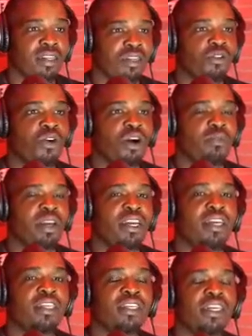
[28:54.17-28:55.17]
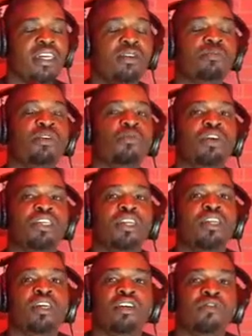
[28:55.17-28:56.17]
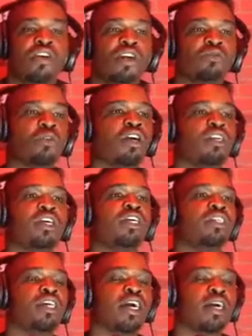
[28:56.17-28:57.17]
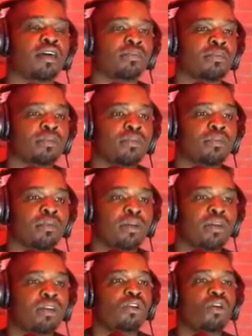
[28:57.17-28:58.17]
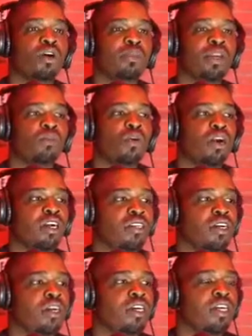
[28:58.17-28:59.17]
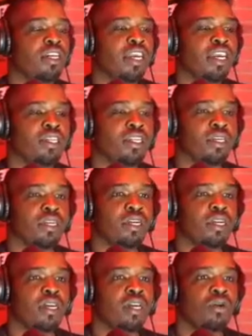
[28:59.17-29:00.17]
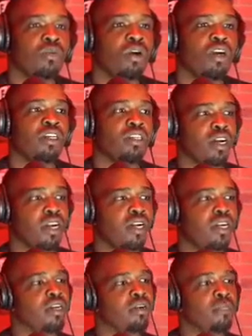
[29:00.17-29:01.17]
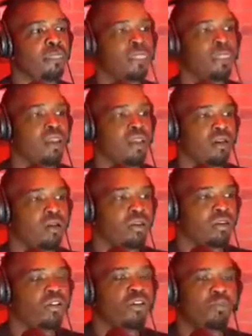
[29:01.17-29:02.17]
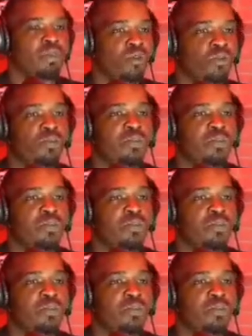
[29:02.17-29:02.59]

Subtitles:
You know what I mean? And but what she looking for is where's her time? You know what I mean? Where is her connection? Where is her, you know what I mean?